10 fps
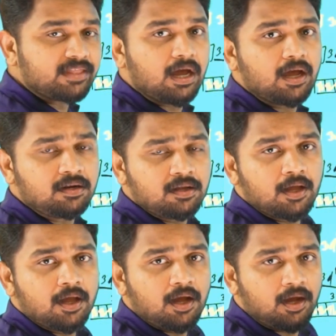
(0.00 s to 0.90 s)
are
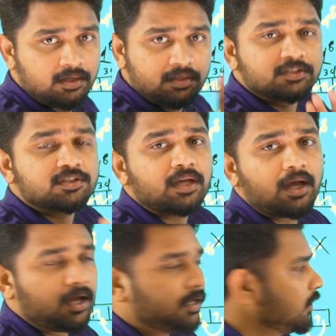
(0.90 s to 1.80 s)

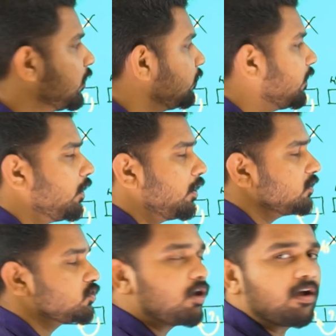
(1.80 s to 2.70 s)
the
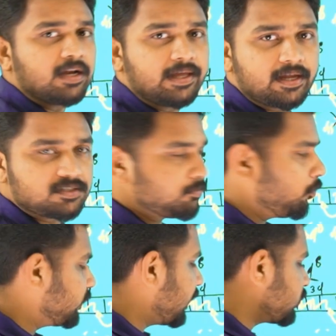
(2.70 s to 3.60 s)
strong ligands.
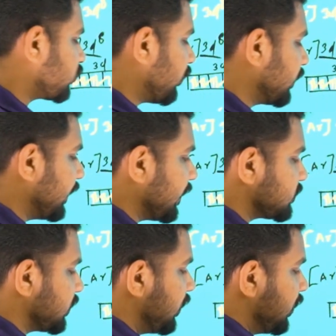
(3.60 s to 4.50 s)
Both are strong
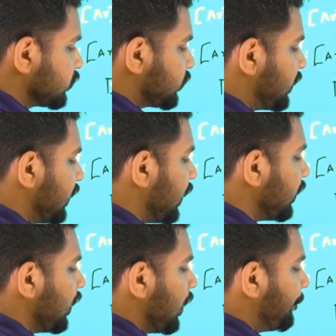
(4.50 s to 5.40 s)
ligands. So here
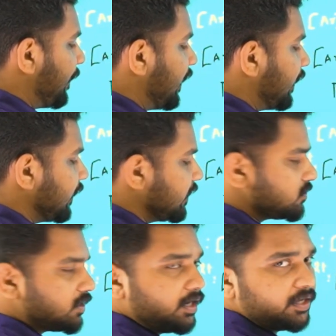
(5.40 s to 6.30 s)
pairing is
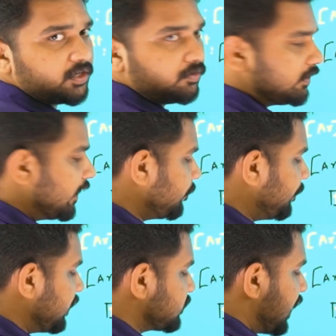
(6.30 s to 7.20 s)
take
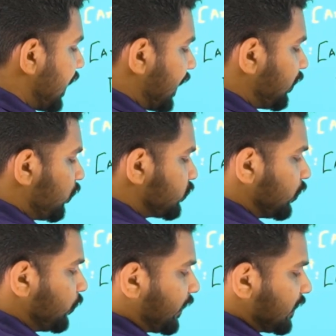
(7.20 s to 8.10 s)
place, and also
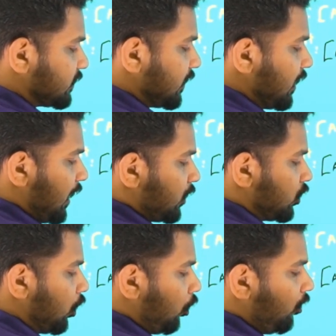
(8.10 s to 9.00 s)
you can see
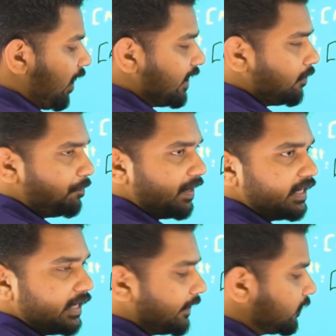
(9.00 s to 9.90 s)
no unpaired
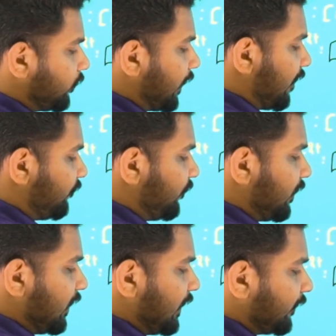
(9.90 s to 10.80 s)
electron.
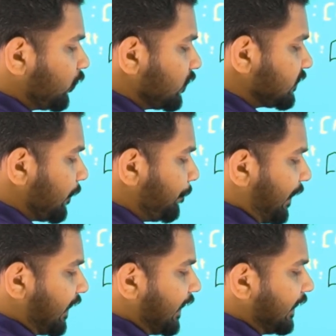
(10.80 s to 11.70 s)
Every electrons are
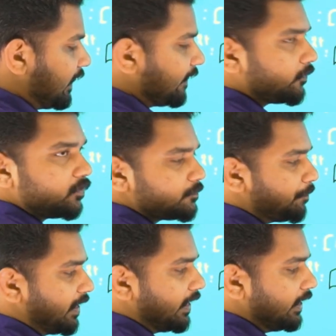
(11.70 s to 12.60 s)
paired electrons.
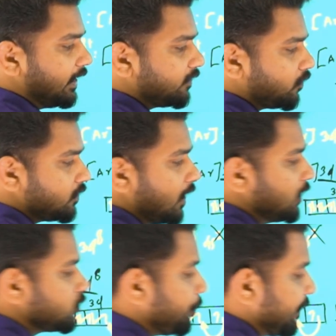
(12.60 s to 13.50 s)

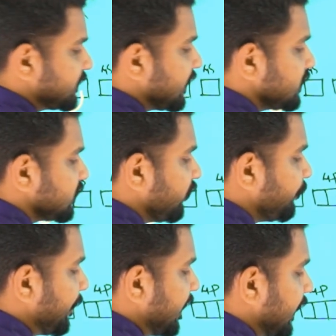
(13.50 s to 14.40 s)
So presence of
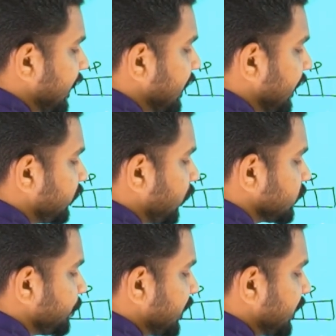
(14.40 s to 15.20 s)
paired electrons